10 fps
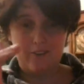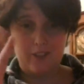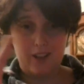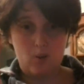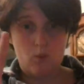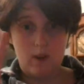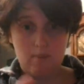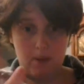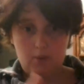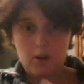kind of like
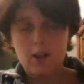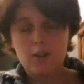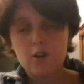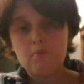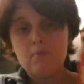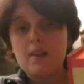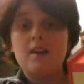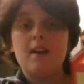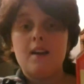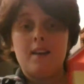white paper color.
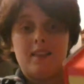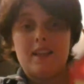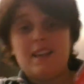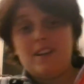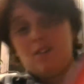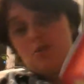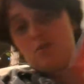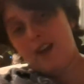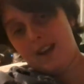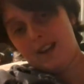They didn't
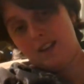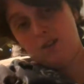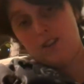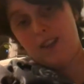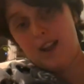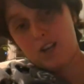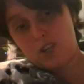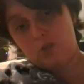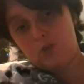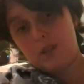do that here. They
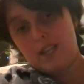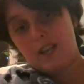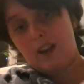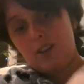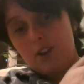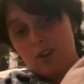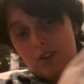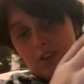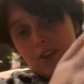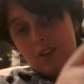actually
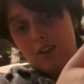colored